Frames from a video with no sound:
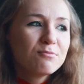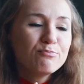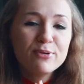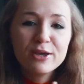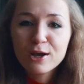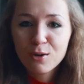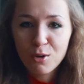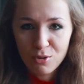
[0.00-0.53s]

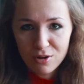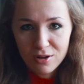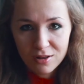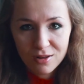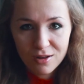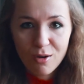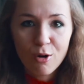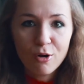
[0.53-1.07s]
Big
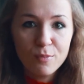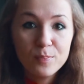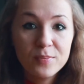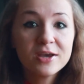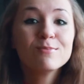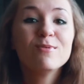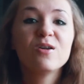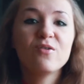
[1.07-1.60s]
goal or
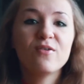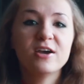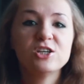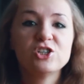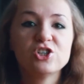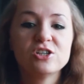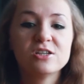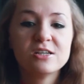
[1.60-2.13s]
big
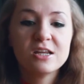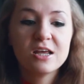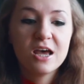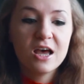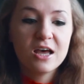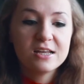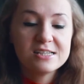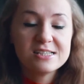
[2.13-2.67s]
motivation
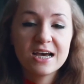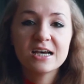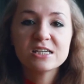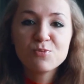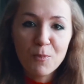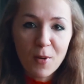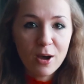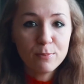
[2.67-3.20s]

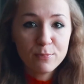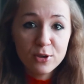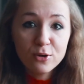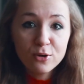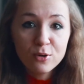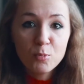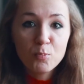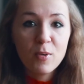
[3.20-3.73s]
does pump you,